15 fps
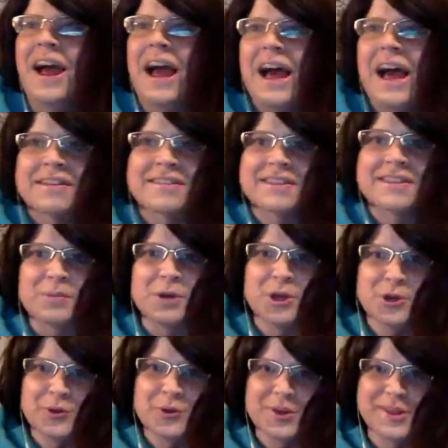As someone
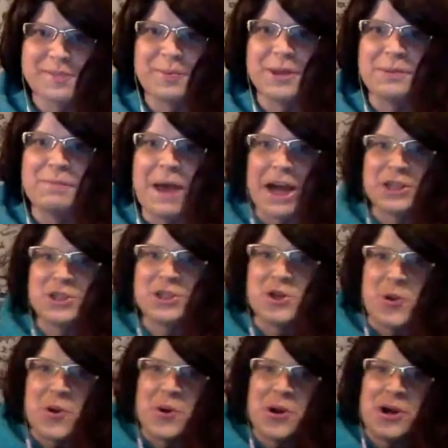who has been
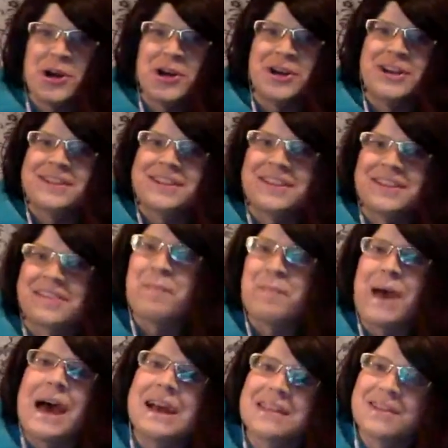backdoored this
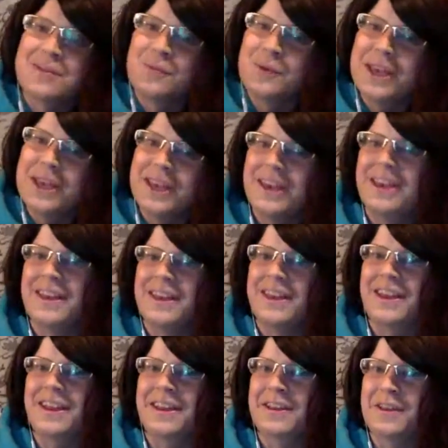past week
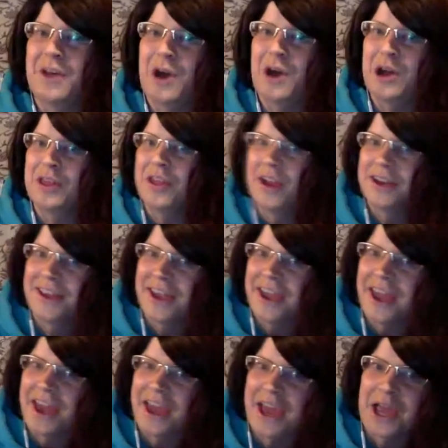in the online
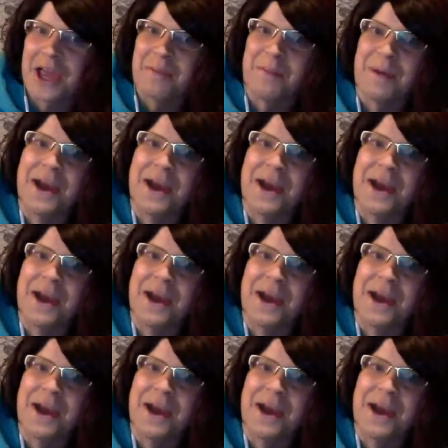game,